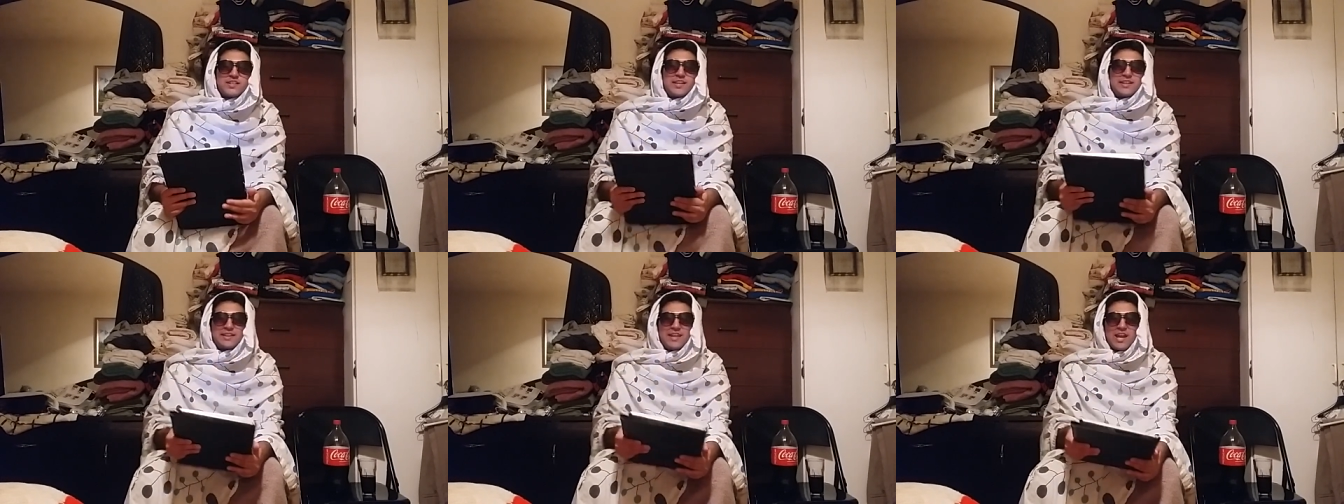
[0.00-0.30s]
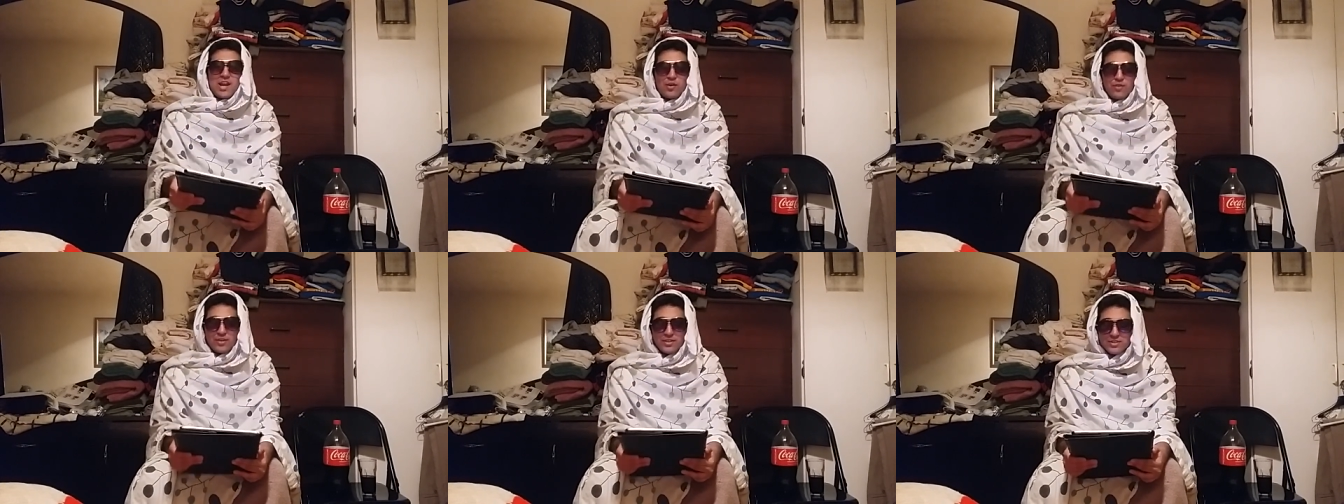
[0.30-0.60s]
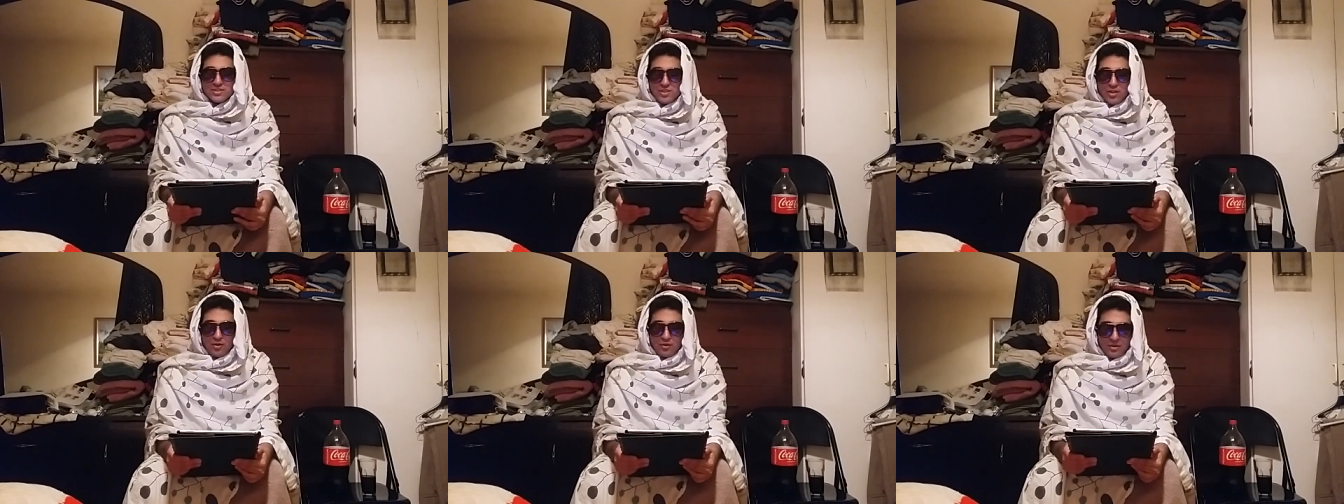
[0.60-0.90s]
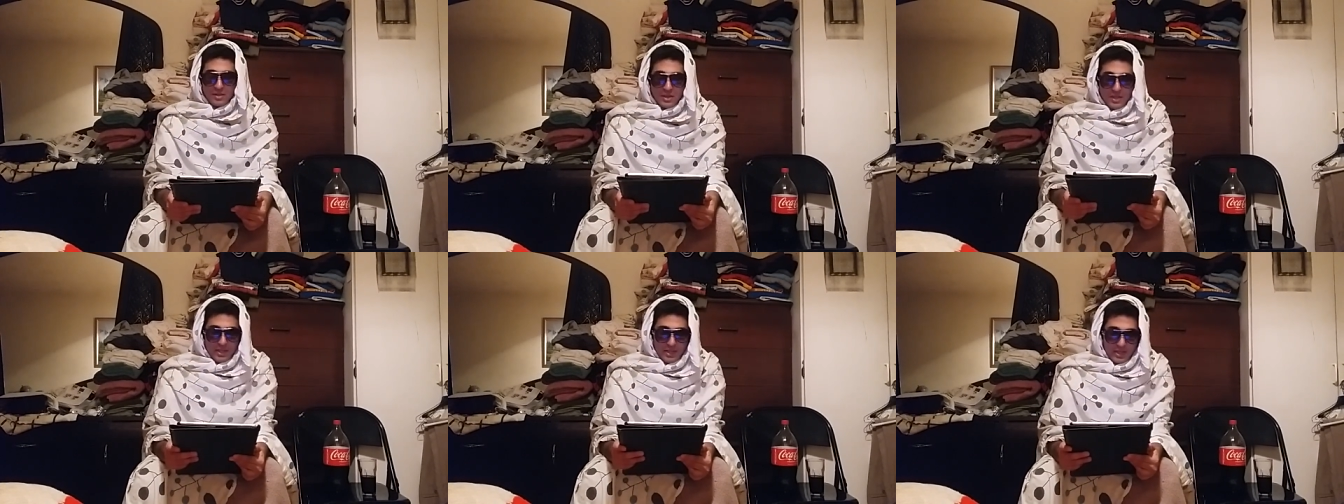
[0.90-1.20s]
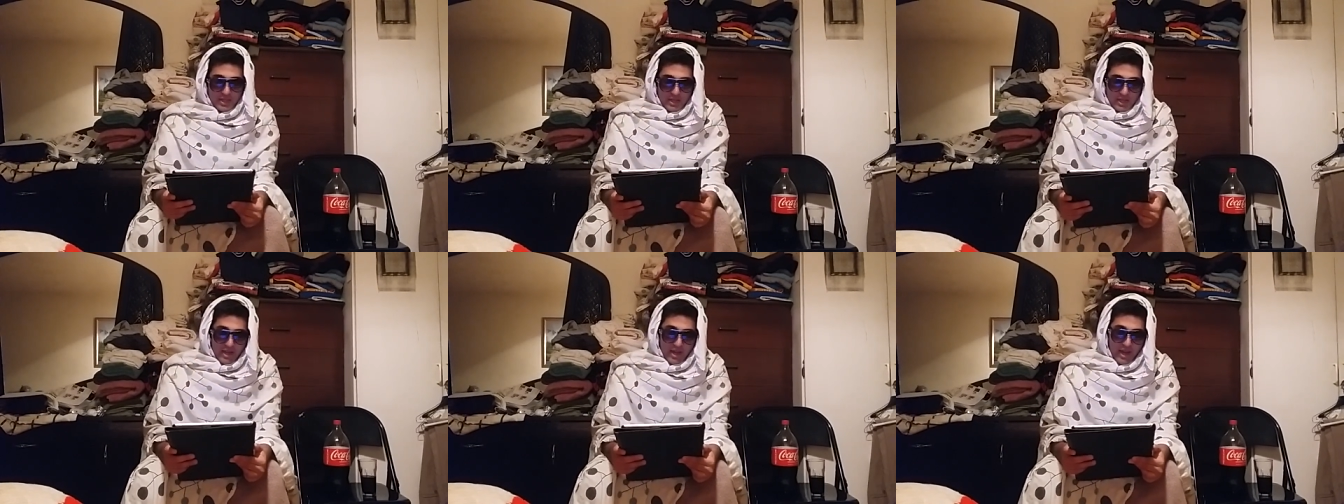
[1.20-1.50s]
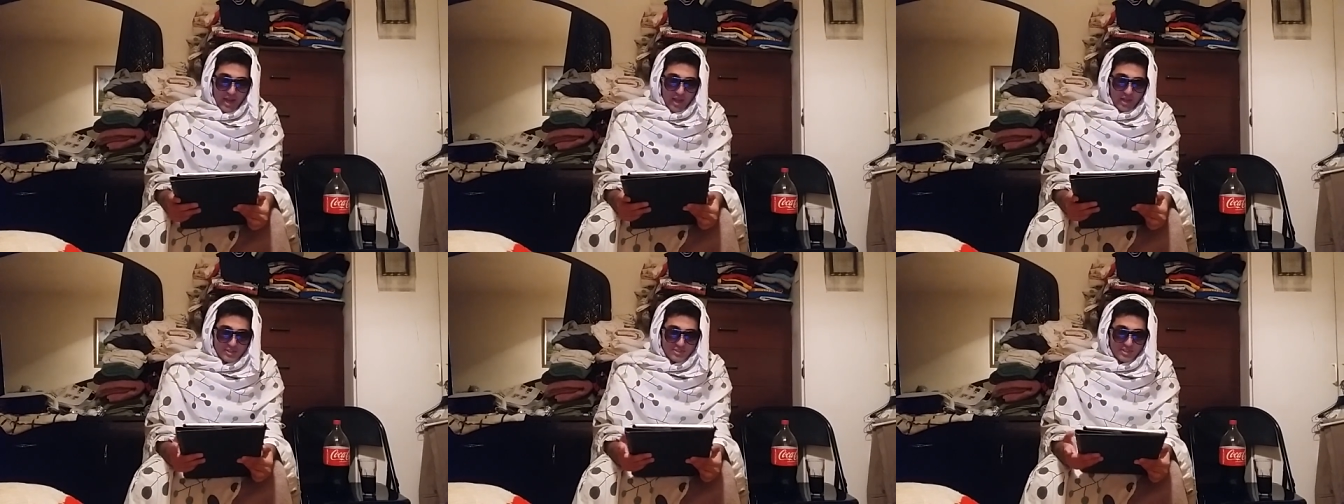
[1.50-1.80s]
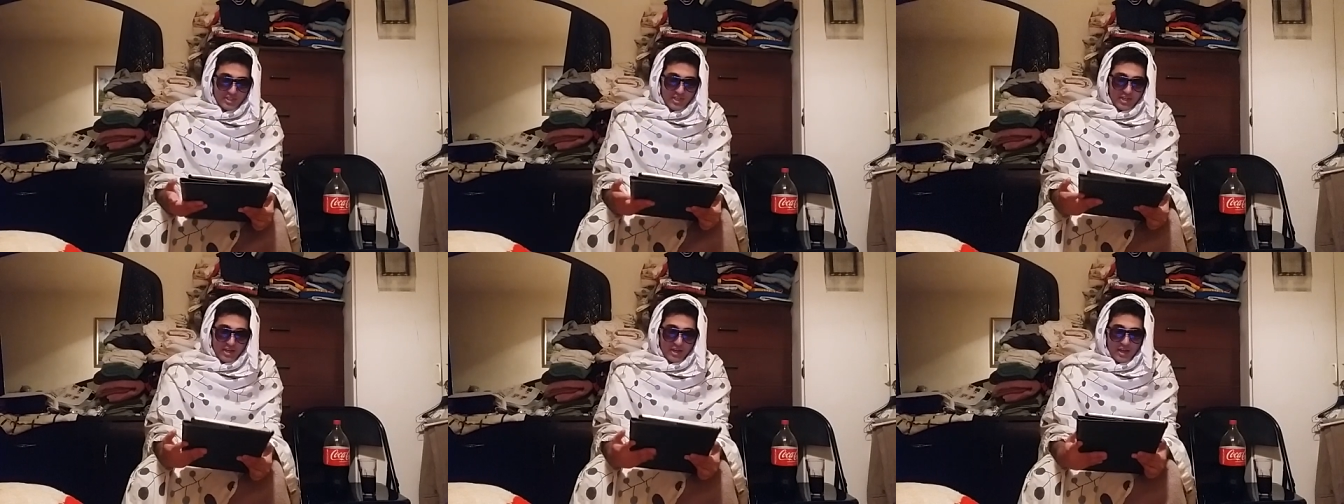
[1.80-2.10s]
it's hilarious. So,
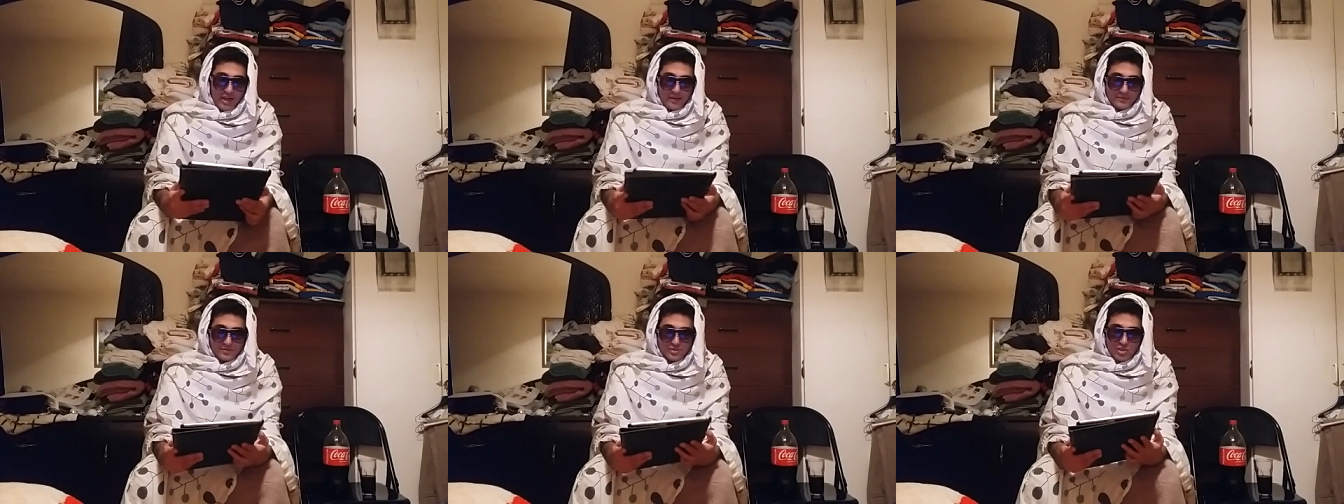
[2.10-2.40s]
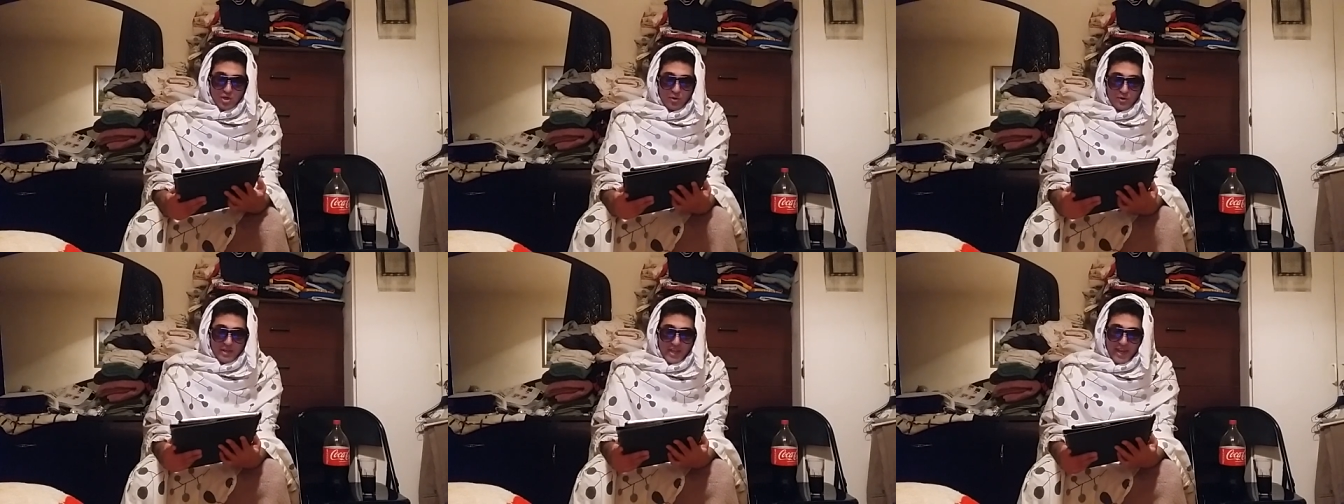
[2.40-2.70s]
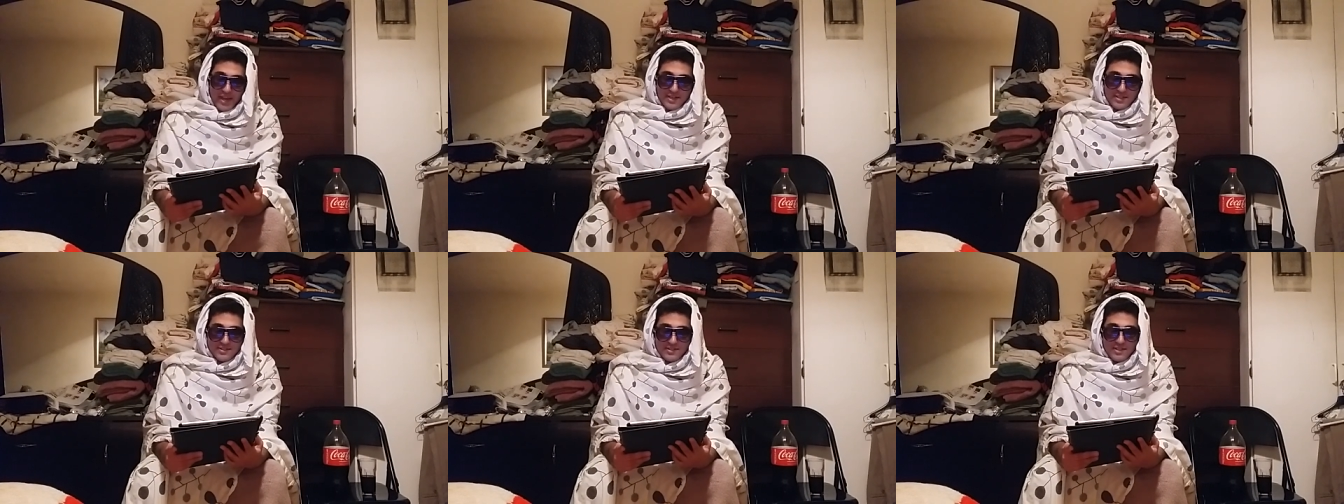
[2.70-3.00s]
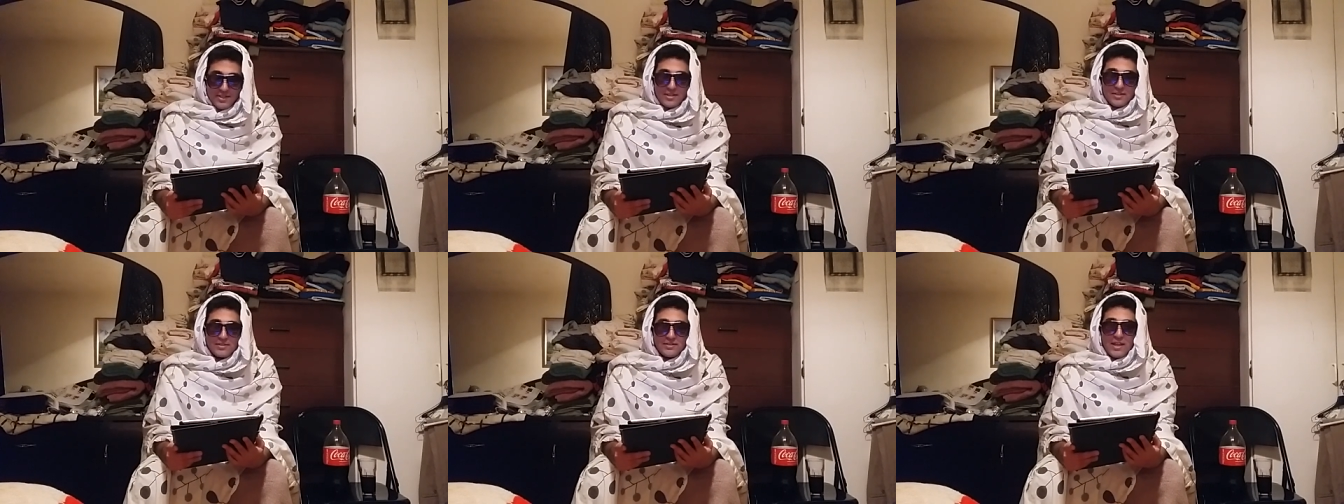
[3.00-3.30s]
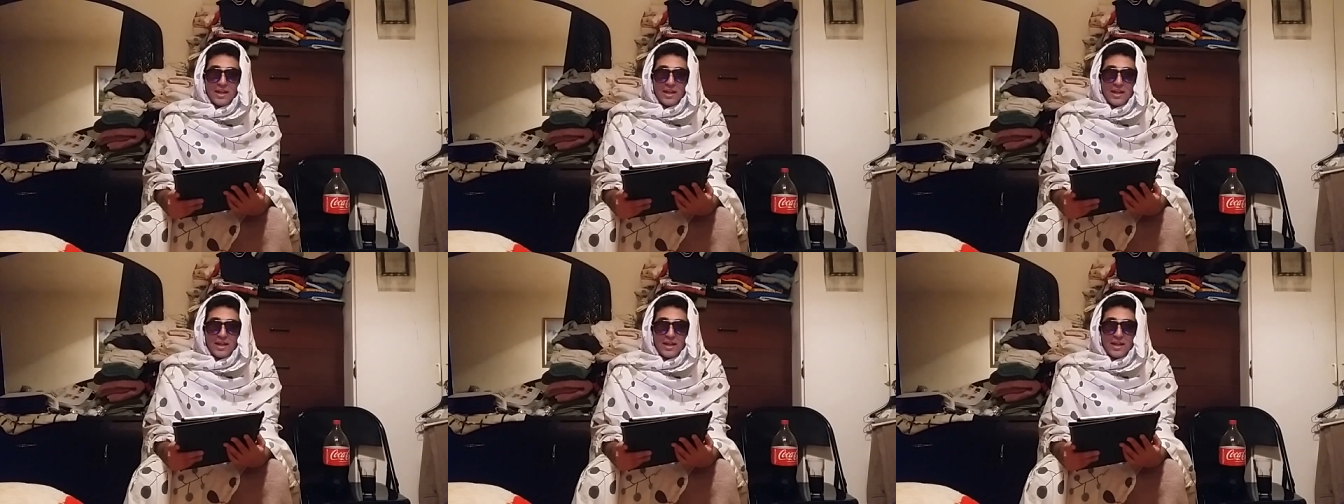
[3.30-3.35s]
Joe Gacy,